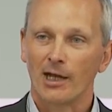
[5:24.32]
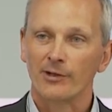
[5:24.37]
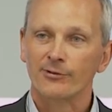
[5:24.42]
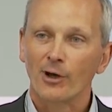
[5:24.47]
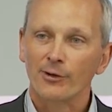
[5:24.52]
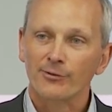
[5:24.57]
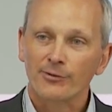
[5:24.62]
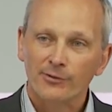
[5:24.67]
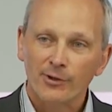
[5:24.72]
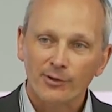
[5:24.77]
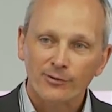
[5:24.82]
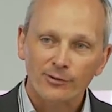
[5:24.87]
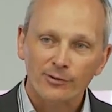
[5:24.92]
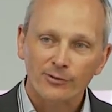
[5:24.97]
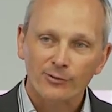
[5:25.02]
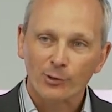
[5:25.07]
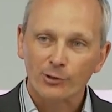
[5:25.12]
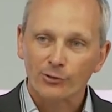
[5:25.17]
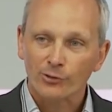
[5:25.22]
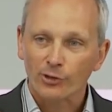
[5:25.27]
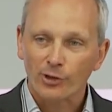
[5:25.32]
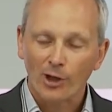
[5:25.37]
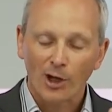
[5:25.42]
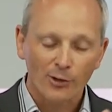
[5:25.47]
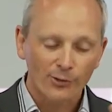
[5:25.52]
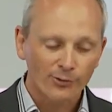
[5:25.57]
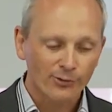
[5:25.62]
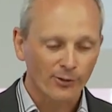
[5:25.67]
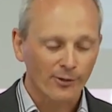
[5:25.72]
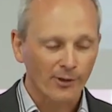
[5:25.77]
And so this is what
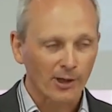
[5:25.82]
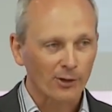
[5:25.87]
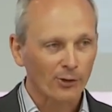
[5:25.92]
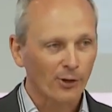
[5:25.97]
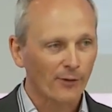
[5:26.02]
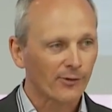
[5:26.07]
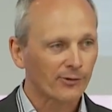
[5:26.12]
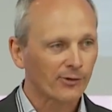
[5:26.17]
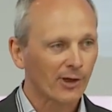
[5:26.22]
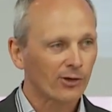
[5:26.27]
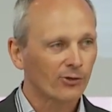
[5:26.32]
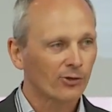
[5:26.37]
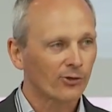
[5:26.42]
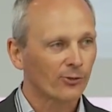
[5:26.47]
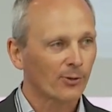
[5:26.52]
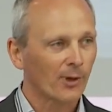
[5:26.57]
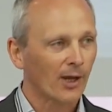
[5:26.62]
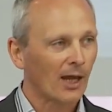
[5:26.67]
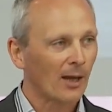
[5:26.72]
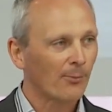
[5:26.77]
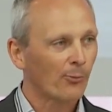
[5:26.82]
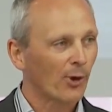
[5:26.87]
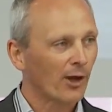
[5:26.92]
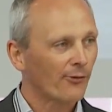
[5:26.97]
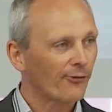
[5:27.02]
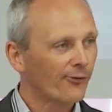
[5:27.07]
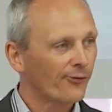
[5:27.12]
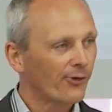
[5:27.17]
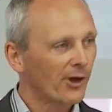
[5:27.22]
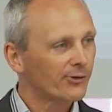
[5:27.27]
shows you that in conversations we have,
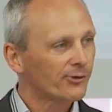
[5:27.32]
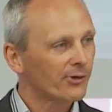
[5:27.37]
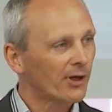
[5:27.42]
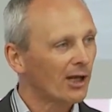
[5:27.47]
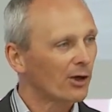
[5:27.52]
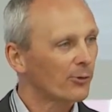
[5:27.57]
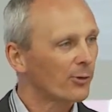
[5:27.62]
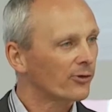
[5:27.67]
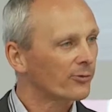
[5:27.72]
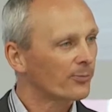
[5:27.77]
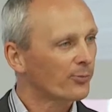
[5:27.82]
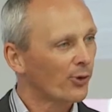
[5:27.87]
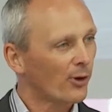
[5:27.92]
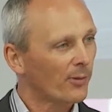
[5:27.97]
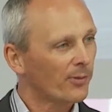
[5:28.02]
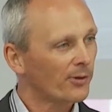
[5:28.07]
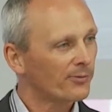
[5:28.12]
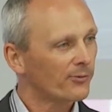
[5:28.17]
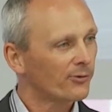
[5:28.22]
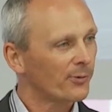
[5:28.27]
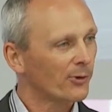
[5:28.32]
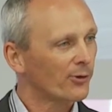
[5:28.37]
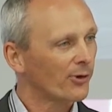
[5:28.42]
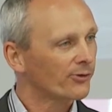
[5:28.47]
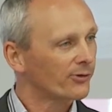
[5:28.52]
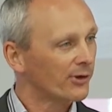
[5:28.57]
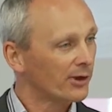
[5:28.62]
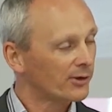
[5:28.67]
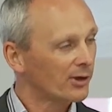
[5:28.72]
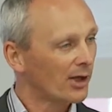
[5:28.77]
we are fascinated with problems
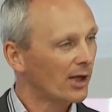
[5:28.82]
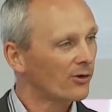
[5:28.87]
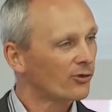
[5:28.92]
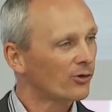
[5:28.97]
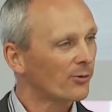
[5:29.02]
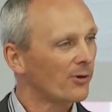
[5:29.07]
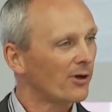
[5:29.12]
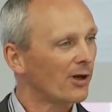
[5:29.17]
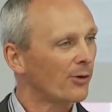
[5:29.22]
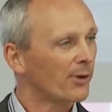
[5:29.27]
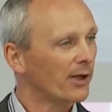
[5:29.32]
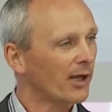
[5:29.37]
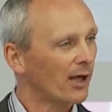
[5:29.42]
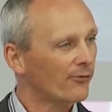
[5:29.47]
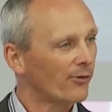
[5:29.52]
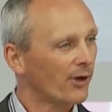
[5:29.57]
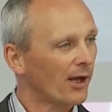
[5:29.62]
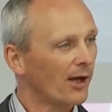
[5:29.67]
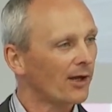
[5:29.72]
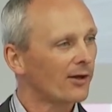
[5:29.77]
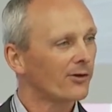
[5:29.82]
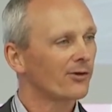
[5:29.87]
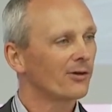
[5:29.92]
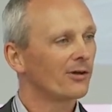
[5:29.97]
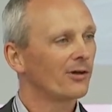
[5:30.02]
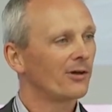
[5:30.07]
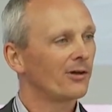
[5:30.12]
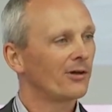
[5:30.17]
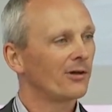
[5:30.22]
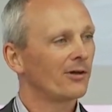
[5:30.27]
because they're tangible and we can
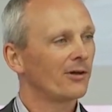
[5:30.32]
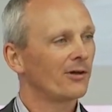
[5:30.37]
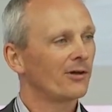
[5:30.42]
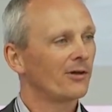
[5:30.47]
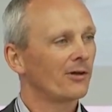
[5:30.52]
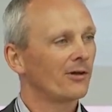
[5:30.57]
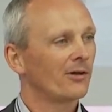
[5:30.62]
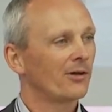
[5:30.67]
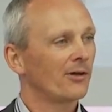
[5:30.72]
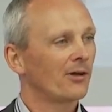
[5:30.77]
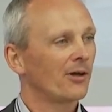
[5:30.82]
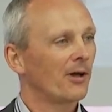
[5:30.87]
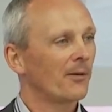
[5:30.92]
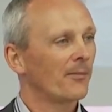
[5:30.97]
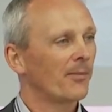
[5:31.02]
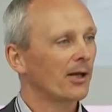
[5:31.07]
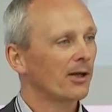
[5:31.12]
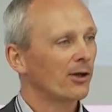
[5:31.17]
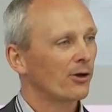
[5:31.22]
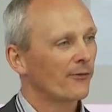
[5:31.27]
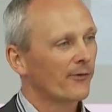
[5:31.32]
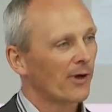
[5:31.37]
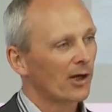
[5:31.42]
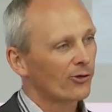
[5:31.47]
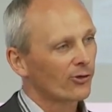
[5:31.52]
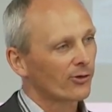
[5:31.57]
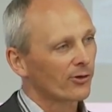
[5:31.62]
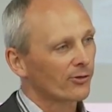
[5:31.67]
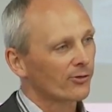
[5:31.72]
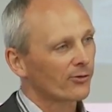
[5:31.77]
react. But
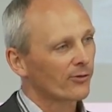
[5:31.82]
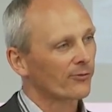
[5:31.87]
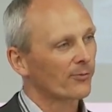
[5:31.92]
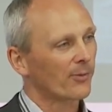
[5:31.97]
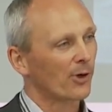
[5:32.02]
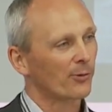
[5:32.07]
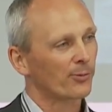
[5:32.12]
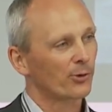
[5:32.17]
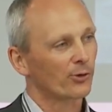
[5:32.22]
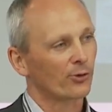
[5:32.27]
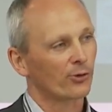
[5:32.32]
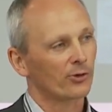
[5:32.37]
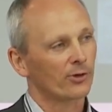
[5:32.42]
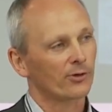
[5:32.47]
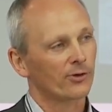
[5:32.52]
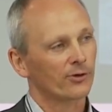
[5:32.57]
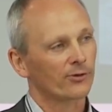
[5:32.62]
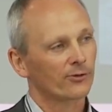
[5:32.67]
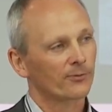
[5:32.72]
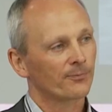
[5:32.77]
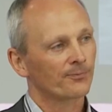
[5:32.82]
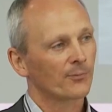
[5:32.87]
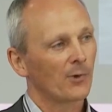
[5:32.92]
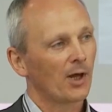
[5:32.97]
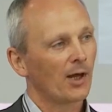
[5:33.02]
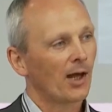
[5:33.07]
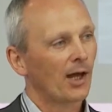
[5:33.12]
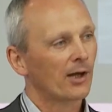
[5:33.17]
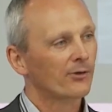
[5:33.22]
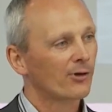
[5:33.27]
innovation is driven by opportunities.
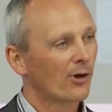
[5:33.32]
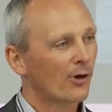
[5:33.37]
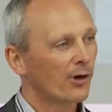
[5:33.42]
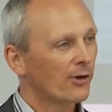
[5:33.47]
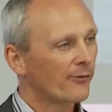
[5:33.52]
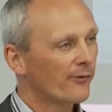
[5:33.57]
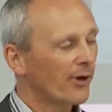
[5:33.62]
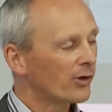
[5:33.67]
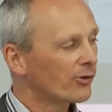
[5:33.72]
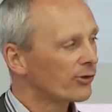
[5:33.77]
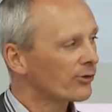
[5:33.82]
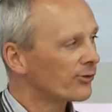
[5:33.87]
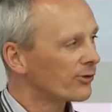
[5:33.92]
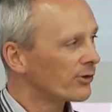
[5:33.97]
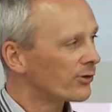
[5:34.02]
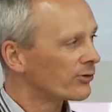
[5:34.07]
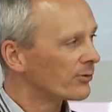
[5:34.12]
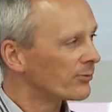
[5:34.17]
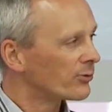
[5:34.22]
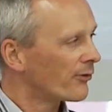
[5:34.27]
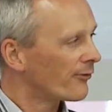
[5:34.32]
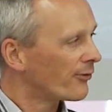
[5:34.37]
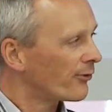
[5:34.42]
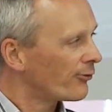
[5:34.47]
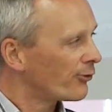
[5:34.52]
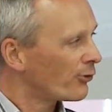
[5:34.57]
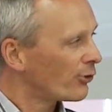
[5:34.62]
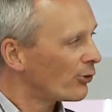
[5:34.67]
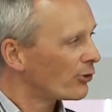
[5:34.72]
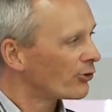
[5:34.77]
And so innovation systems of
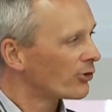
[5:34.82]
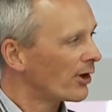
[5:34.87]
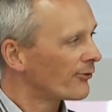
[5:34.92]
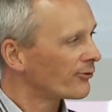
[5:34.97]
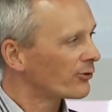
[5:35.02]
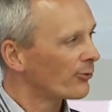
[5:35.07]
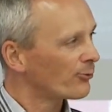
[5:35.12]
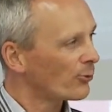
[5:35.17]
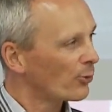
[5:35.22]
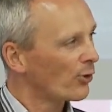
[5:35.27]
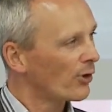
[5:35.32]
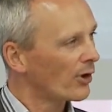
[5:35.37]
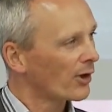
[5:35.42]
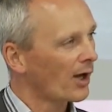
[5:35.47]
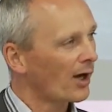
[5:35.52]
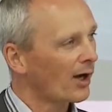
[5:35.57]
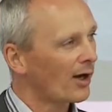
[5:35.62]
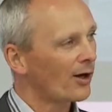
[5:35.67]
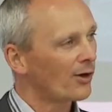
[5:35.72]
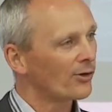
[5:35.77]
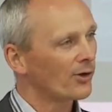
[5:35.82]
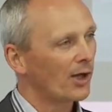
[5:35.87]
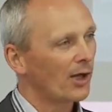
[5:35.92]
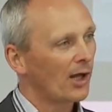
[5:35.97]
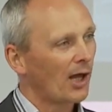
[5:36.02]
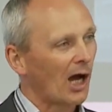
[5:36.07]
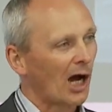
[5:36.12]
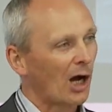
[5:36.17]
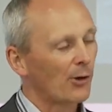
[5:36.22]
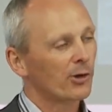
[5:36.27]
the future have to work
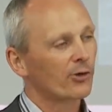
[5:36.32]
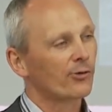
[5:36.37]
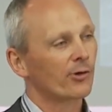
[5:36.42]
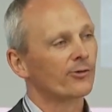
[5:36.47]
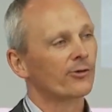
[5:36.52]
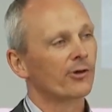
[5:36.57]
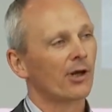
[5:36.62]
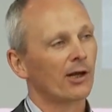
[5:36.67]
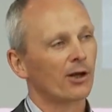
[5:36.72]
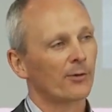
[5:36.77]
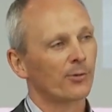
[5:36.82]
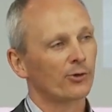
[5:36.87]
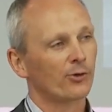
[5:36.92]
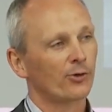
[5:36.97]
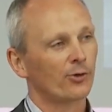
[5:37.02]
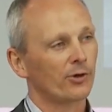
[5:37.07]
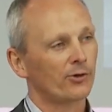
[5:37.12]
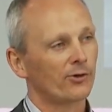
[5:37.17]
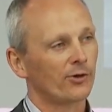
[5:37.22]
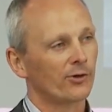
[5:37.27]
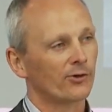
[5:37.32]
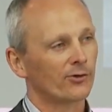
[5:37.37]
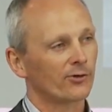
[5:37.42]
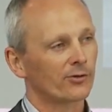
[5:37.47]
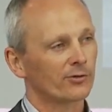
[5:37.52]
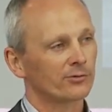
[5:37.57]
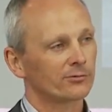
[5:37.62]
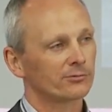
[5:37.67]
out how we translate opportunities.